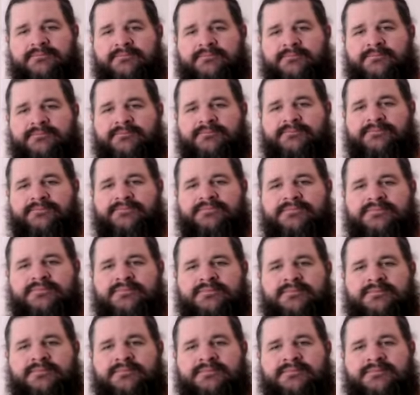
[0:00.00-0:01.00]

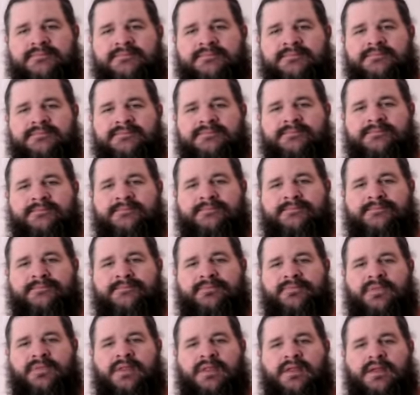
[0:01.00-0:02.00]

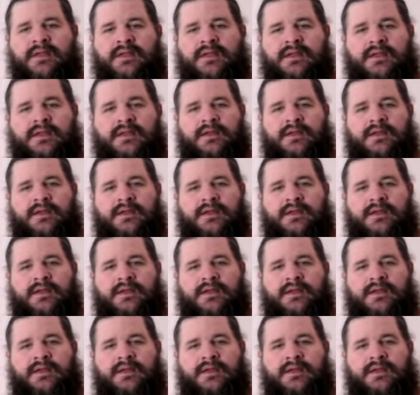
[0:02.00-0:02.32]
Nothing is said.